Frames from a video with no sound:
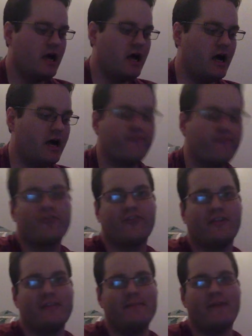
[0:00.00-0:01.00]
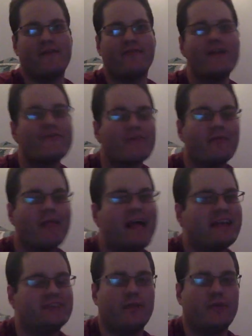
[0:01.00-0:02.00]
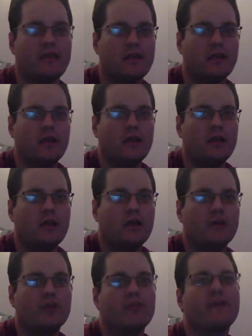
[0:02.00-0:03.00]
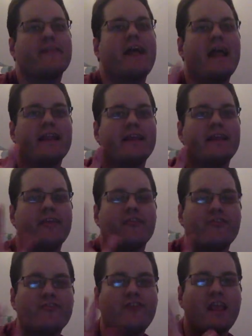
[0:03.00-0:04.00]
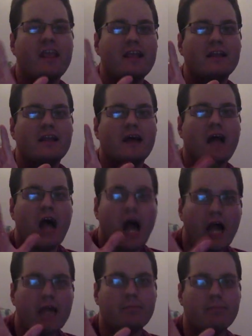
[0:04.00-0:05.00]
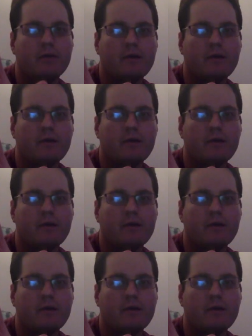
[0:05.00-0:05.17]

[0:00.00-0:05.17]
Unfortunately, my friend from last week, during that insane hype